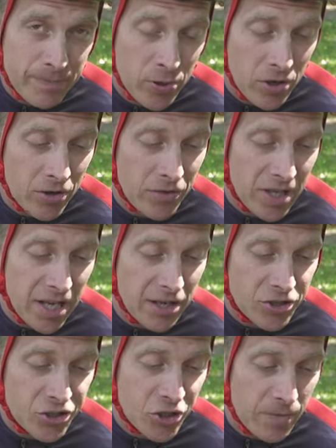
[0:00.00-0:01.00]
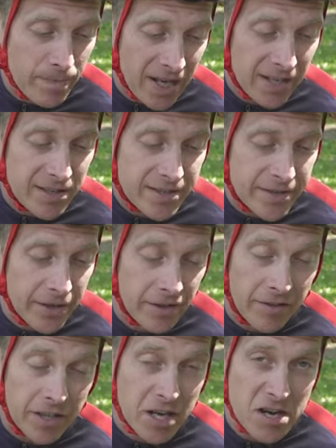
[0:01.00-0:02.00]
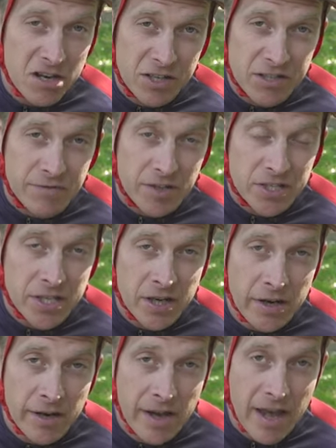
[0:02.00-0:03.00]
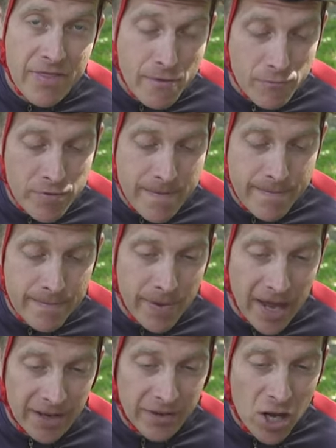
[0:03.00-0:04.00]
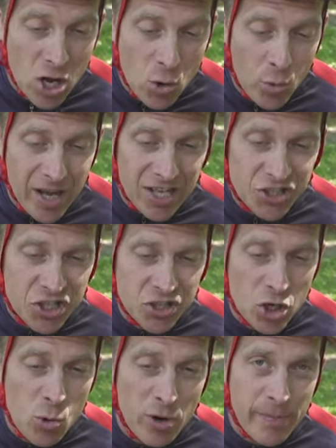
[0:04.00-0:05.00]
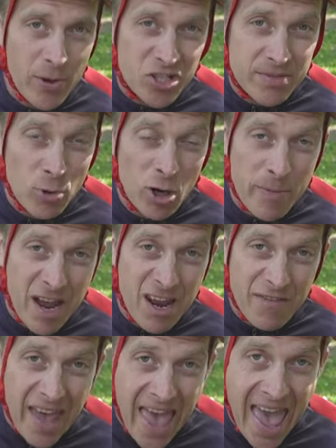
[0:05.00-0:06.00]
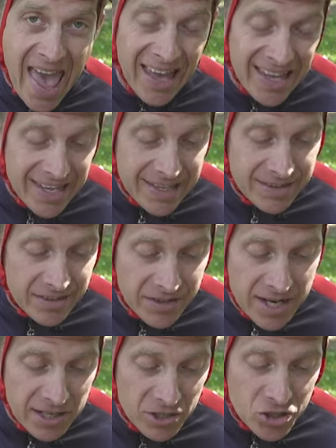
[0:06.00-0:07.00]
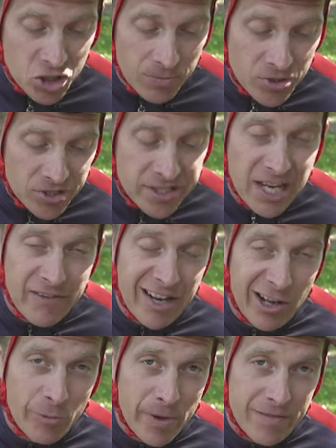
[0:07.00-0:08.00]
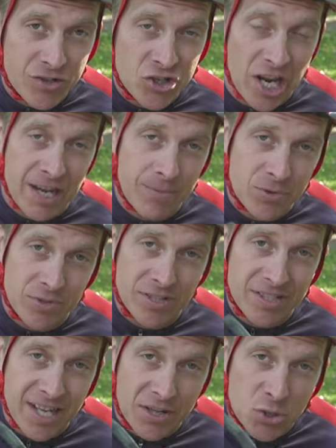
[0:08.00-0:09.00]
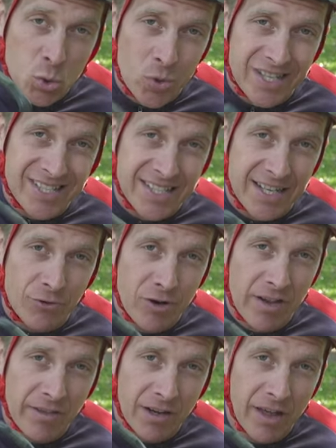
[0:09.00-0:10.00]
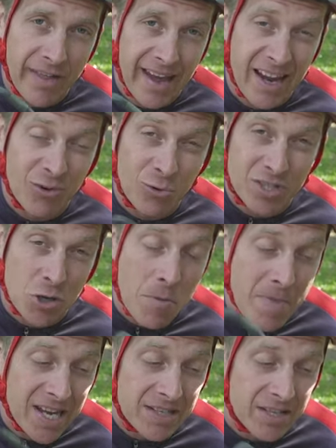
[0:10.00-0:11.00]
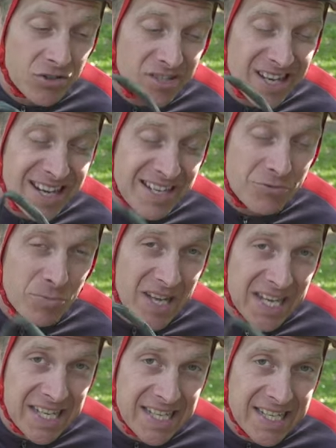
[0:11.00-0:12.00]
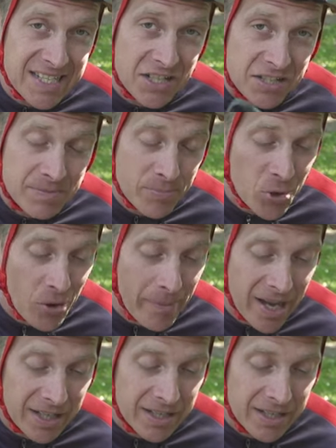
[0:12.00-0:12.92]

put the inner tube back inside of the carcass of the tyre and the rim bed, we actually do want to put a small amount of air into the inner tube, just to give it a little bit of shape so it doesn't get twisted or anything like that. And also it makes it just a little bit easier to put back